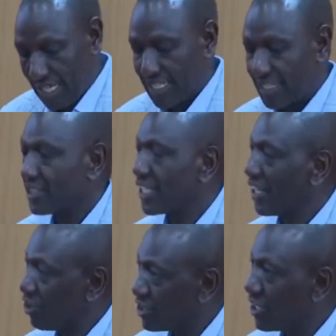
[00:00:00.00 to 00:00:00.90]

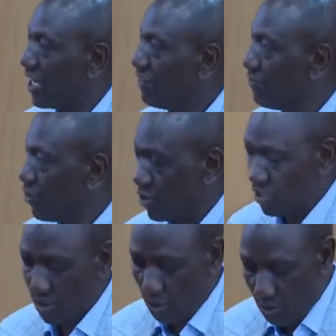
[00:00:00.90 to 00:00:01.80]
Kenyans cannot
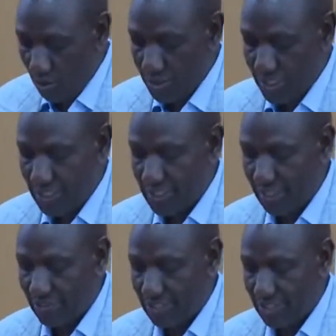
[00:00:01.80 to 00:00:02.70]
afford all
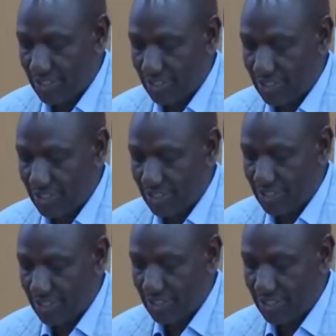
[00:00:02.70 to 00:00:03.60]
these services on
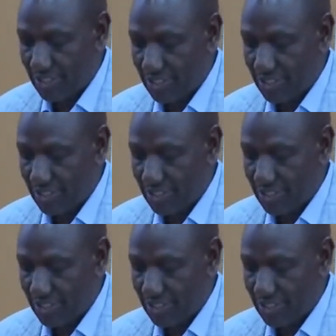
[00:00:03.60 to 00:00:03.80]
their own,